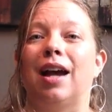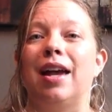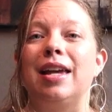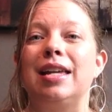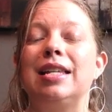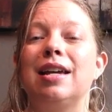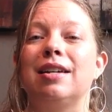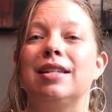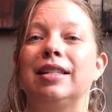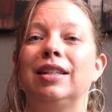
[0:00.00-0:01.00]
diet
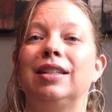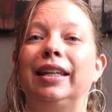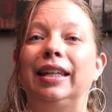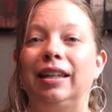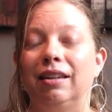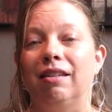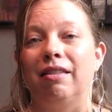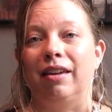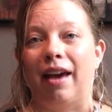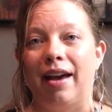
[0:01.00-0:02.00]
is to heal
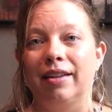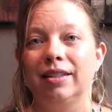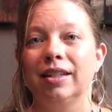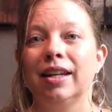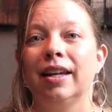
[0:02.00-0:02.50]
the gut.